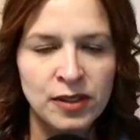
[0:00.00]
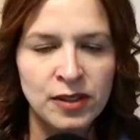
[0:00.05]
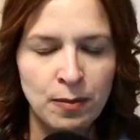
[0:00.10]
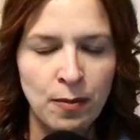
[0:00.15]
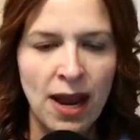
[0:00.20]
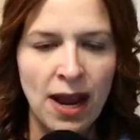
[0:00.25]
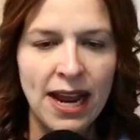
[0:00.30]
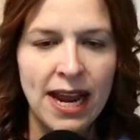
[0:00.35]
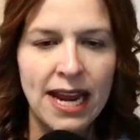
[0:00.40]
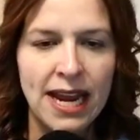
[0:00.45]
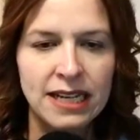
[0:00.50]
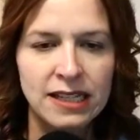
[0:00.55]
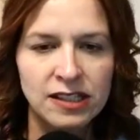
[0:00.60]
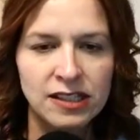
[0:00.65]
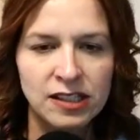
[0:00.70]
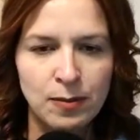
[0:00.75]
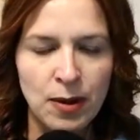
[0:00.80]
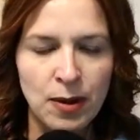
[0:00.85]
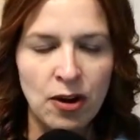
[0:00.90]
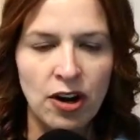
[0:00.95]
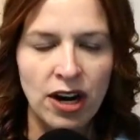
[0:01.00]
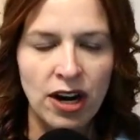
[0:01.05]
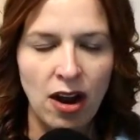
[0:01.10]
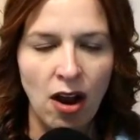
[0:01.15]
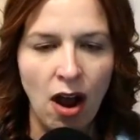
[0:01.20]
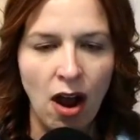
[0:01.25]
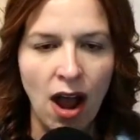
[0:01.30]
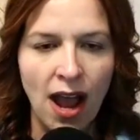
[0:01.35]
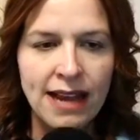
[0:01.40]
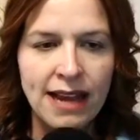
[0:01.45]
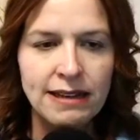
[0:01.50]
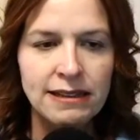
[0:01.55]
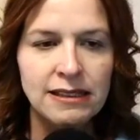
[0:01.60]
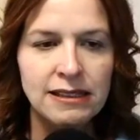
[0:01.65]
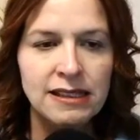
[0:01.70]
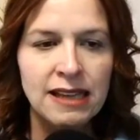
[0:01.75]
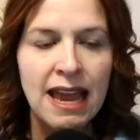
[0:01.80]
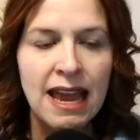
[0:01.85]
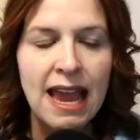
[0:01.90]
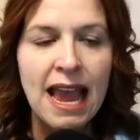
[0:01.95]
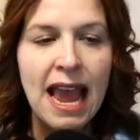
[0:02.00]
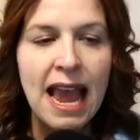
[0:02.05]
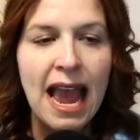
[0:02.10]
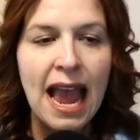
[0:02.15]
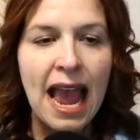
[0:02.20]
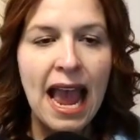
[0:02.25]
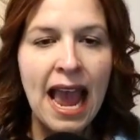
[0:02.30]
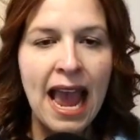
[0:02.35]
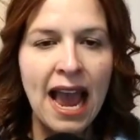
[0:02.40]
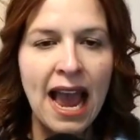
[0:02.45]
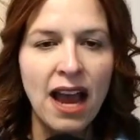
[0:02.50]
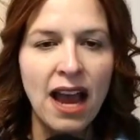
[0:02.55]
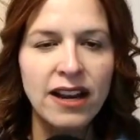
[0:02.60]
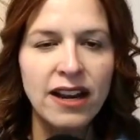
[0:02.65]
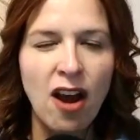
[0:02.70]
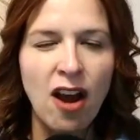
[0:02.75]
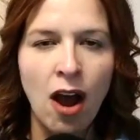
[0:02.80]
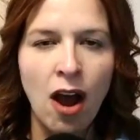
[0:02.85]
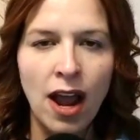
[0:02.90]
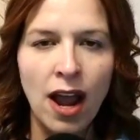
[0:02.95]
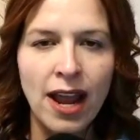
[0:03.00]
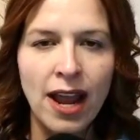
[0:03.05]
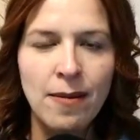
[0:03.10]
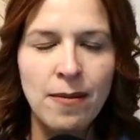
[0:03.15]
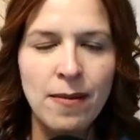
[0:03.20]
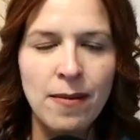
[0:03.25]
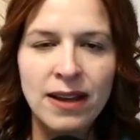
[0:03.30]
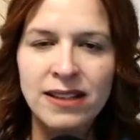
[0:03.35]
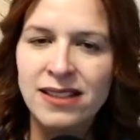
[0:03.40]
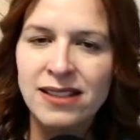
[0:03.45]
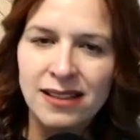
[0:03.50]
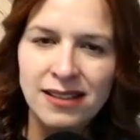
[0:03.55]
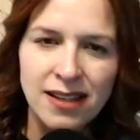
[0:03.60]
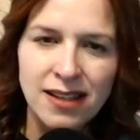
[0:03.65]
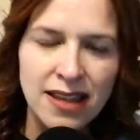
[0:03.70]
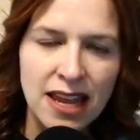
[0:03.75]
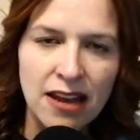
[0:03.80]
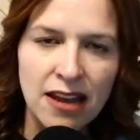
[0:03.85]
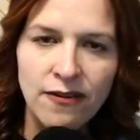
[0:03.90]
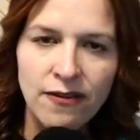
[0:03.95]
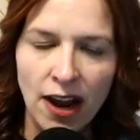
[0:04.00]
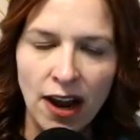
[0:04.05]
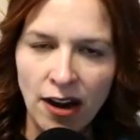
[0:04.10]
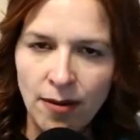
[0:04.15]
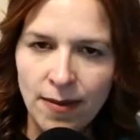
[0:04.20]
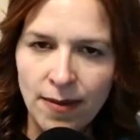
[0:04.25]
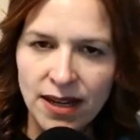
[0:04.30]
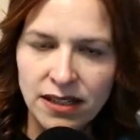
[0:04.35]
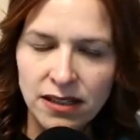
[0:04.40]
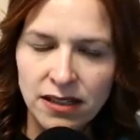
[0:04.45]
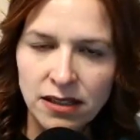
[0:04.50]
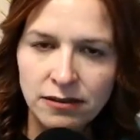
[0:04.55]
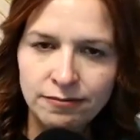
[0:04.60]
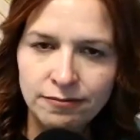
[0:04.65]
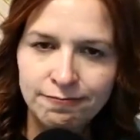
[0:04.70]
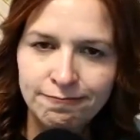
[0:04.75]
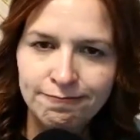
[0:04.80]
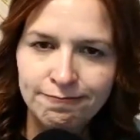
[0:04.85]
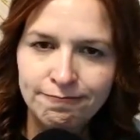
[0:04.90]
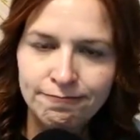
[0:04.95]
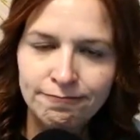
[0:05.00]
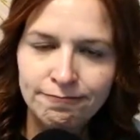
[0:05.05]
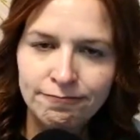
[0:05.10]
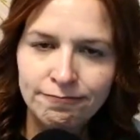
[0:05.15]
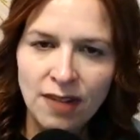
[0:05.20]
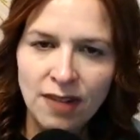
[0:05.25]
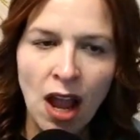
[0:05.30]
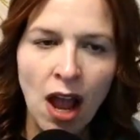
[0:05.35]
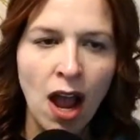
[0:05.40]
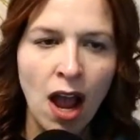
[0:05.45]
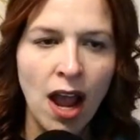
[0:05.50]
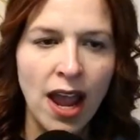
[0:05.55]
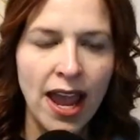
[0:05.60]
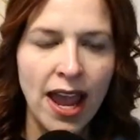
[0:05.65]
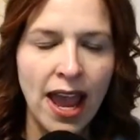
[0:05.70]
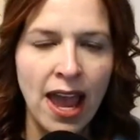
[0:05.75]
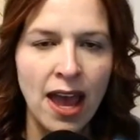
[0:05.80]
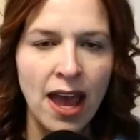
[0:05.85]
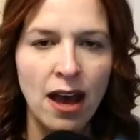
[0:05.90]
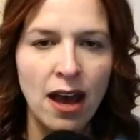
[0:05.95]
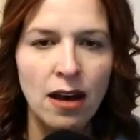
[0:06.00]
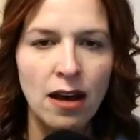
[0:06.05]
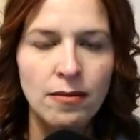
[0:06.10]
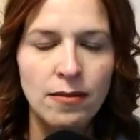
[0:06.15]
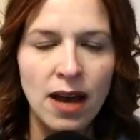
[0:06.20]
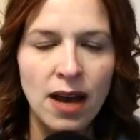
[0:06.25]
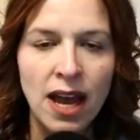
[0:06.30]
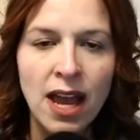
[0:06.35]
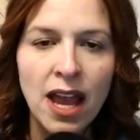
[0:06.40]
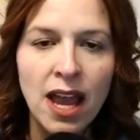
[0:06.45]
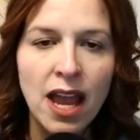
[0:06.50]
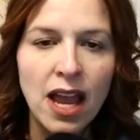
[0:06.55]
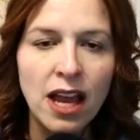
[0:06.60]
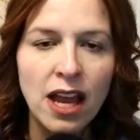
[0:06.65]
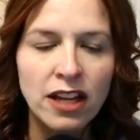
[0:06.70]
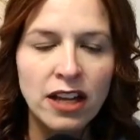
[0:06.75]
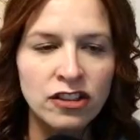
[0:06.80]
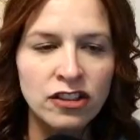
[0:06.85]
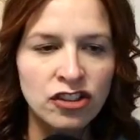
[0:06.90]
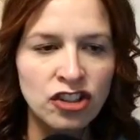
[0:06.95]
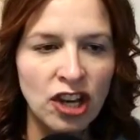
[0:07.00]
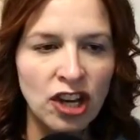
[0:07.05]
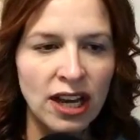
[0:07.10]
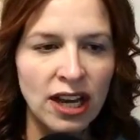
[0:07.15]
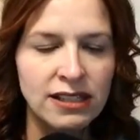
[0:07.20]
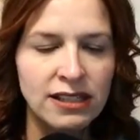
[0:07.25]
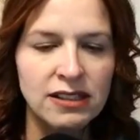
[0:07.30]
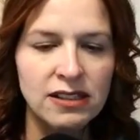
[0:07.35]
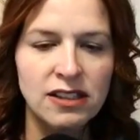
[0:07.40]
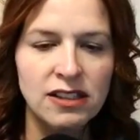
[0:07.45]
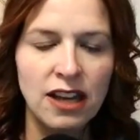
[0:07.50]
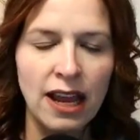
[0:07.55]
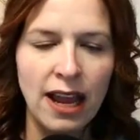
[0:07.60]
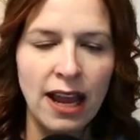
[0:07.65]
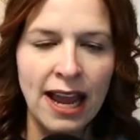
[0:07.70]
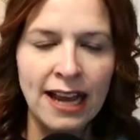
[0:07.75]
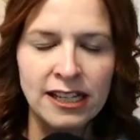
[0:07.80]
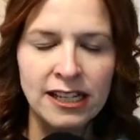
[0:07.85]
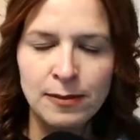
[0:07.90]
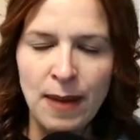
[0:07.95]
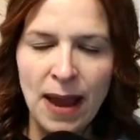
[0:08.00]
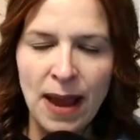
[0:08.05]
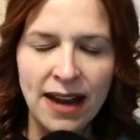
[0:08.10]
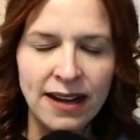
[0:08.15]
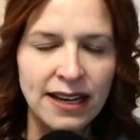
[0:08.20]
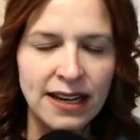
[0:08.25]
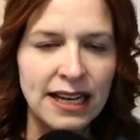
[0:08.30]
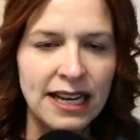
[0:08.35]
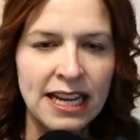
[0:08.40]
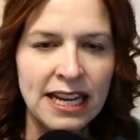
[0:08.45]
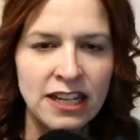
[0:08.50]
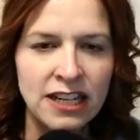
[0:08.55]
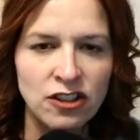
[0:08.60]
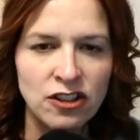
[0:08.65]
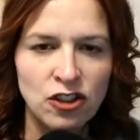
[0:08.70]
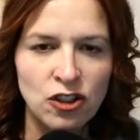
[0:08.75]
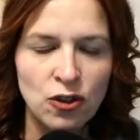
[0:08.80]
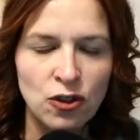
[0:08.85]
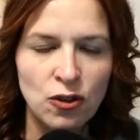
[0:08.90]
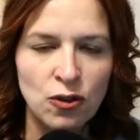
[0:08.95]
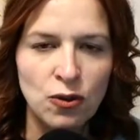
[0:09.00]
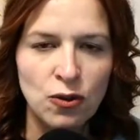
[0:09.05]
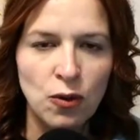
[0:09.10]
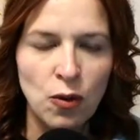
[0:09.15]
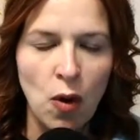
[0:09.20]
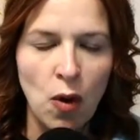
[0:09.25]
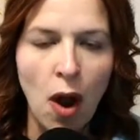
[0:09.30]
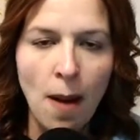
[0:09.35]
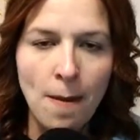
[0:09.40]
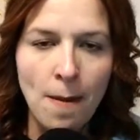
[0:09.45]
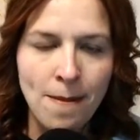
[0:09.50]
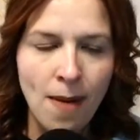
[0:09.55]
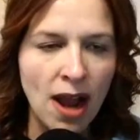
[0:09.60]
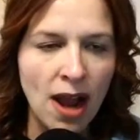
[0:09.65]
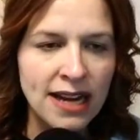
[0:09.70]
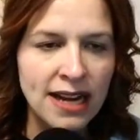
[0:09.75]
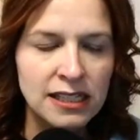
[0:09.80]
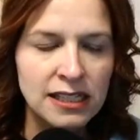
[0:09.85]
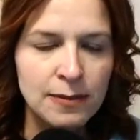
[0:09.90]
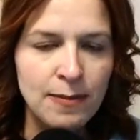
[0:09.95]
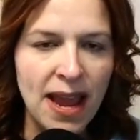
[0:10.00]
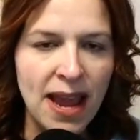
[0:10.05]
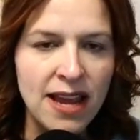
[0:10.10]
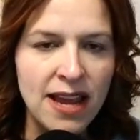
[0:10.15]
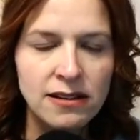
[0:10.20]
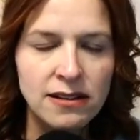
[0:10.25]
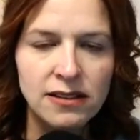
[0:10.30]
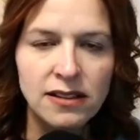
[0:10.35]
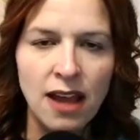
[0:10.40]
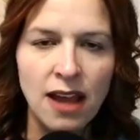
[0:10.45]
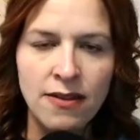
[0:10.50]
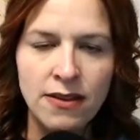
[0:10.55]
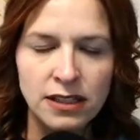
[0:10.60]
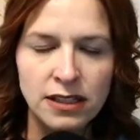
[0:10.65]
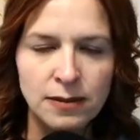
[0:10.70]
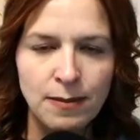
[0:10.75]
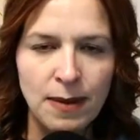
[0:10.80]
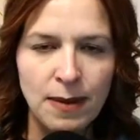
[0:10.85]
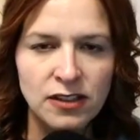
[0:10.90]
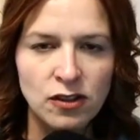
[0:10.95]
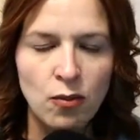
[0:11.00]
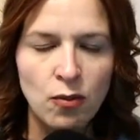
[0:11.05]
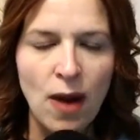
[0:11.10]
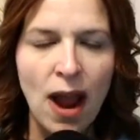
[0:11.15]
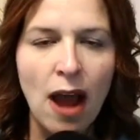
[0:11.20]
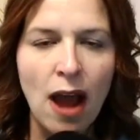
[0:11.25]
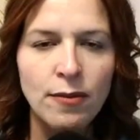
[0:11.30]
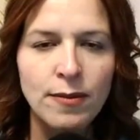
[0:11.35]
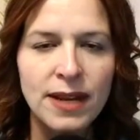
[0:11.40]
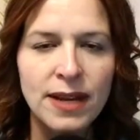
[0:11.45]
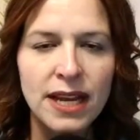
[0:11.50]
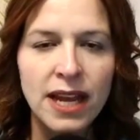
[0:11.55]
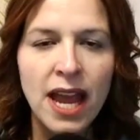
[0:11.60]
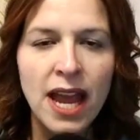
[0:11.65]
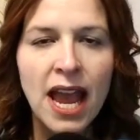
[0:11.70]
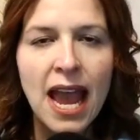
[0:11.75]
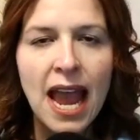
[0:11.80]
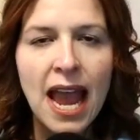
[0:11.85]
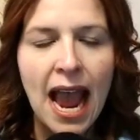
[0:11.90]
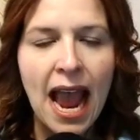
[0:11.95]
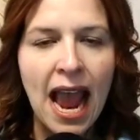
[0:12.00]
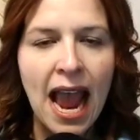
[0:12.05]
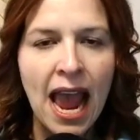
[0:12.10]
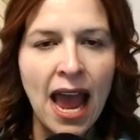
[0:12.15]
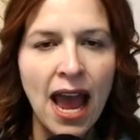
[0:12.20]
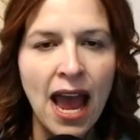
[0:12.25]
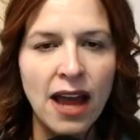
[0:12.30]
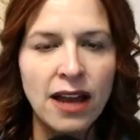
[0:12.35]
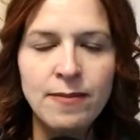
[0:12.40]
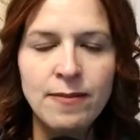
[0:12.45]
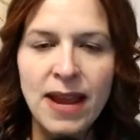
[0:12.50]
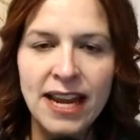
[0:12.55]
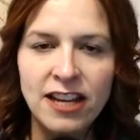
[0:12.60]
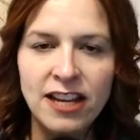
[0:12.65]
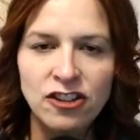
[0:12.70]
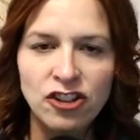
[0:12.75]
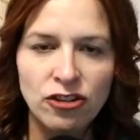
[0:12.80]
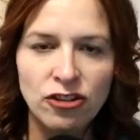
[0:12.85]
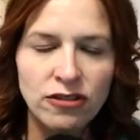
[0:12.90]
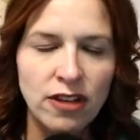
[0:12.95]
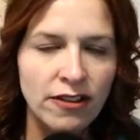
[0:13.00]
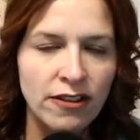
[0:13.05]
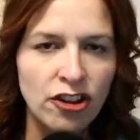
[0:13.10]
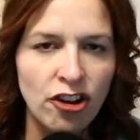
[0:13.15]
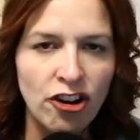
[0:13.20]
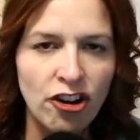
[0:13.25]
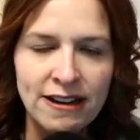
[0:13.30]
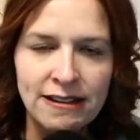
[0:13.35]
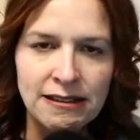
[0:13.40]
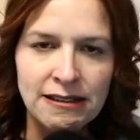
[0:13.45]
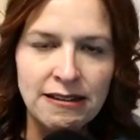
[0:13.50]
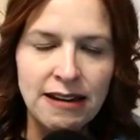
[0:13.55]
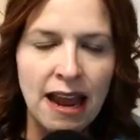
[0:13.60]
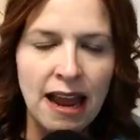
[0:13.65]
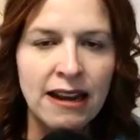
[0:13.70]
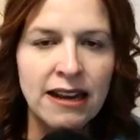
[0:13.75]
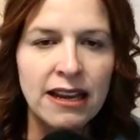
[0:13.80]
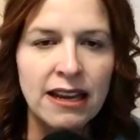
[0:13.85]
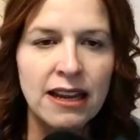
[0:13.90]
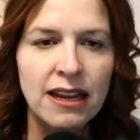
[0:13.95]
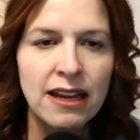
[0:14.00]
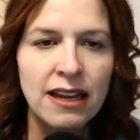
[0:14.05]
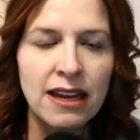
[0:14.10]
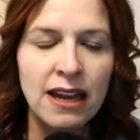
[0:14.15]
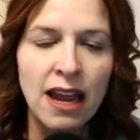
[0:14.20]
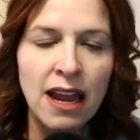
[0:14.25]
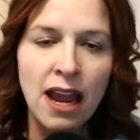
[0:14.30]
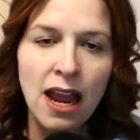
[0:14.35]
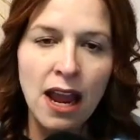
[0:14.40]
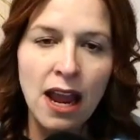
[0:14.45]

my spirit guides and I'm assessing the environment. I am just expanding into my space and the space around me and making sure that there isn't any